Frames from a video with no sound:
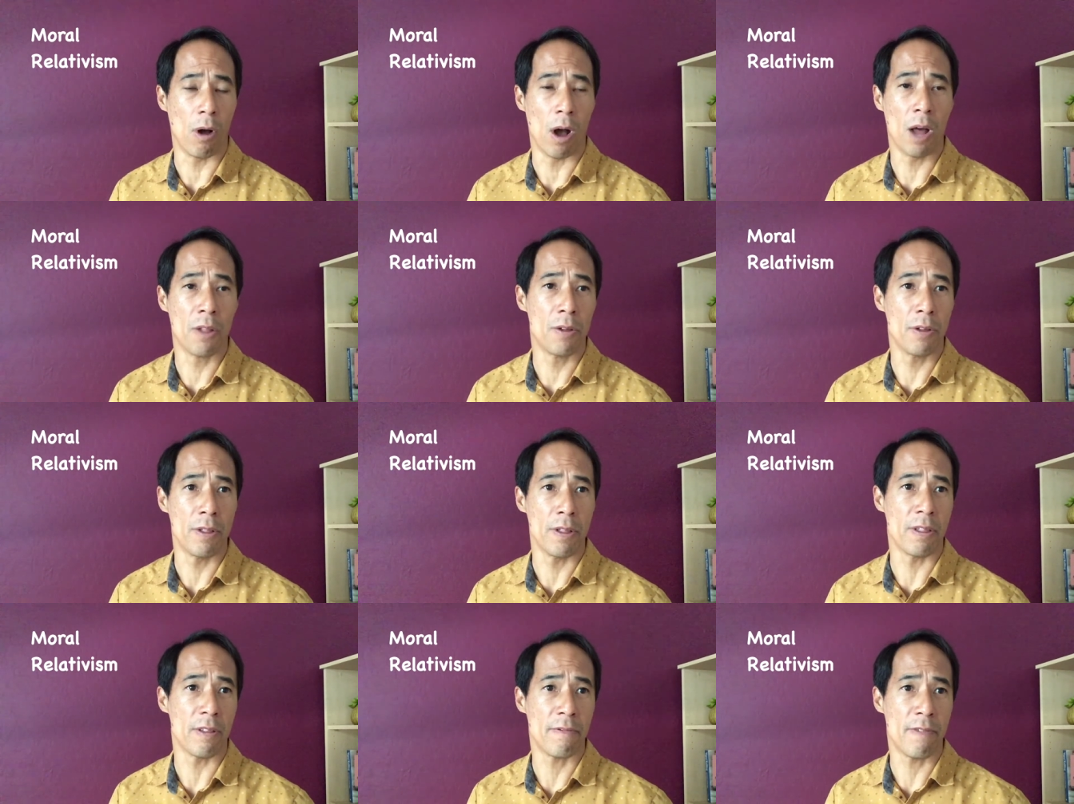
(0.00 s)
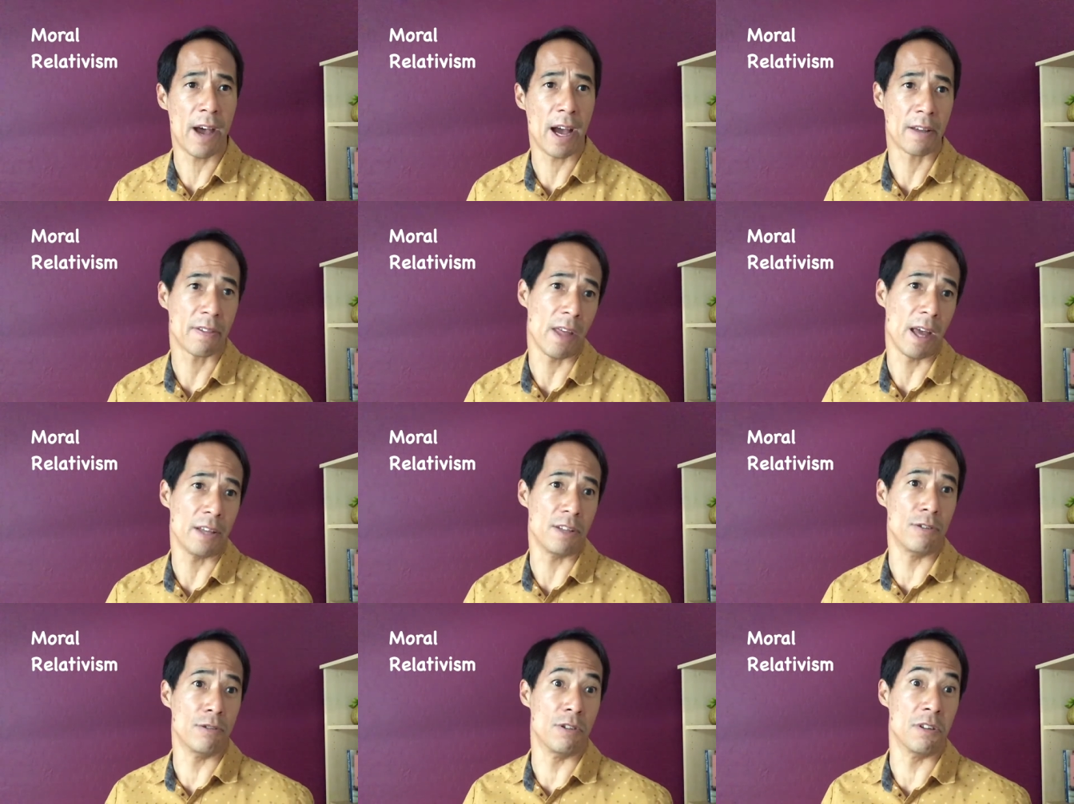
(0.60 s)
other than the fact
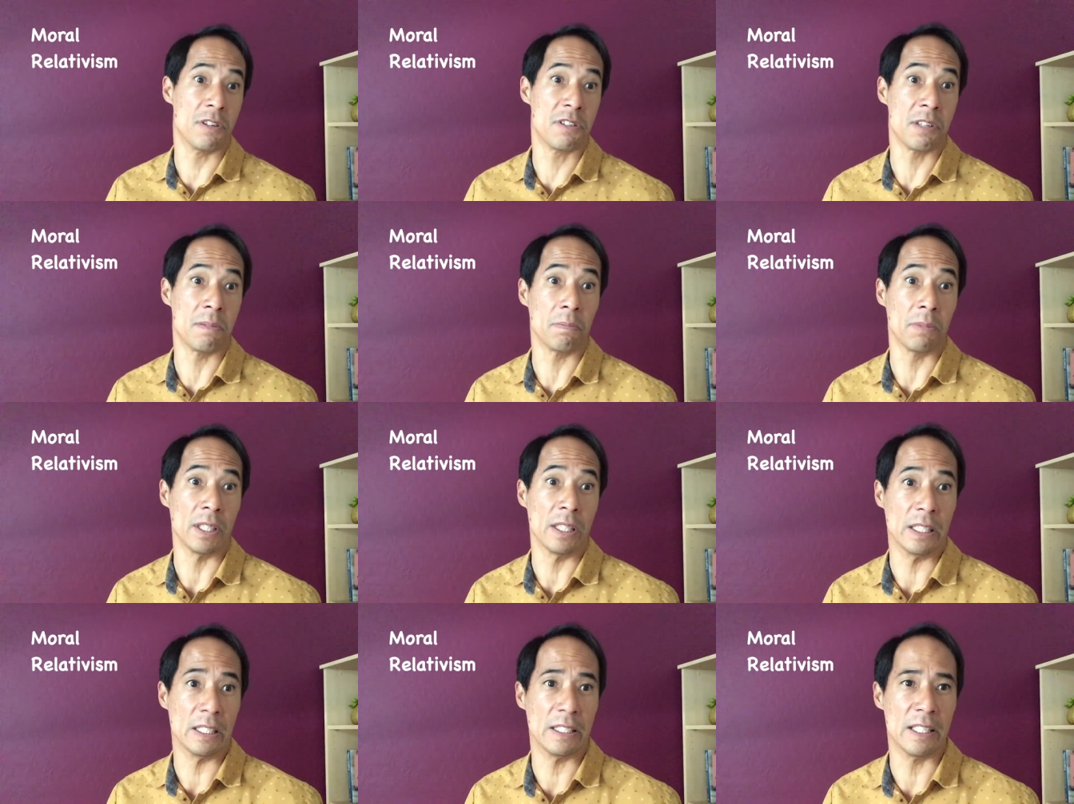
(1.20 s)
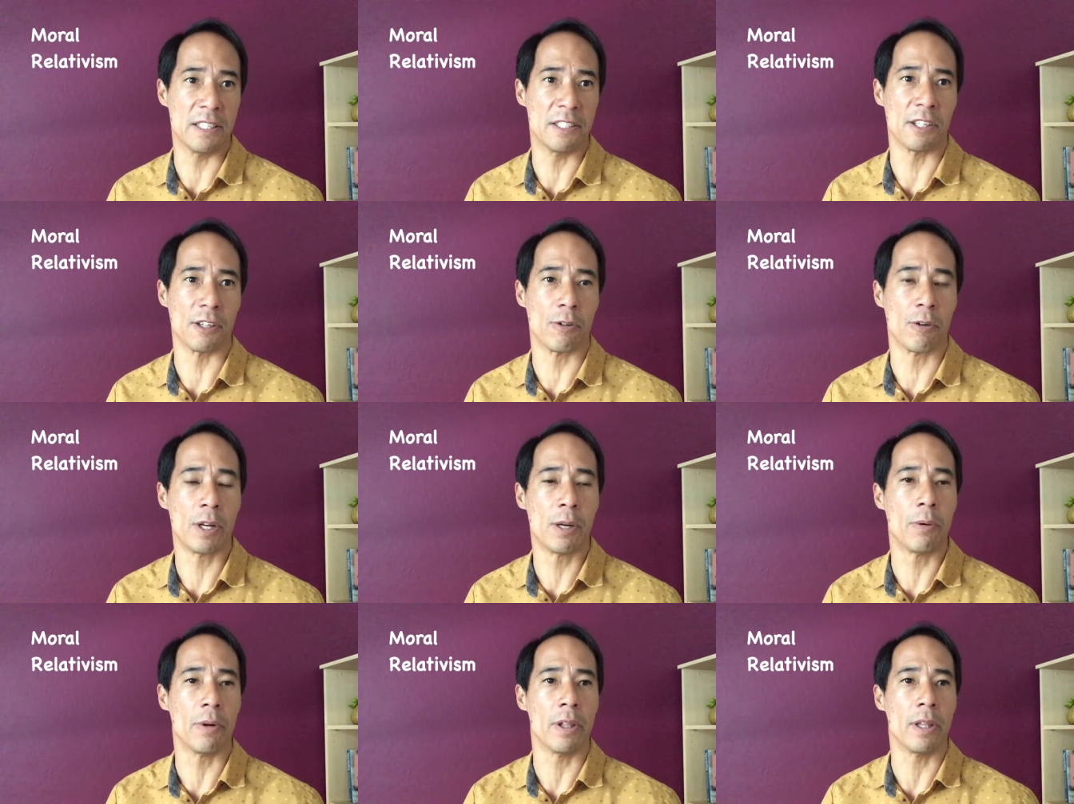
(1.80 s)
that you just simply
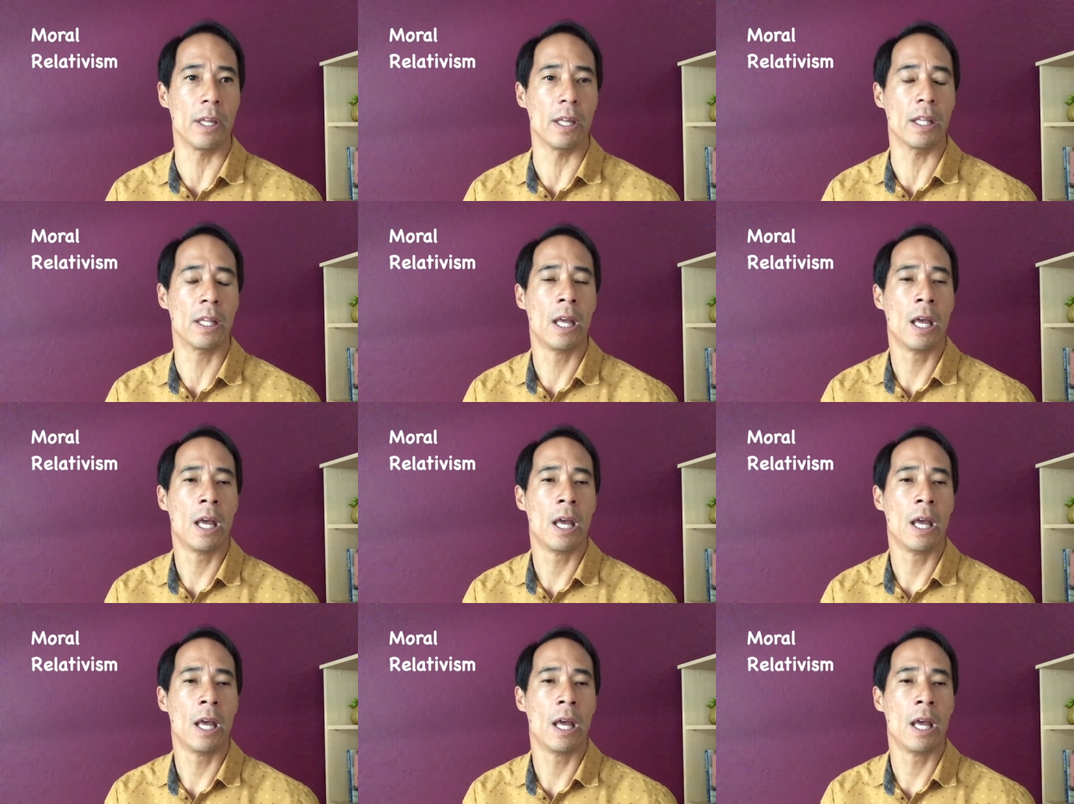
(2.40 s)
disagree with it.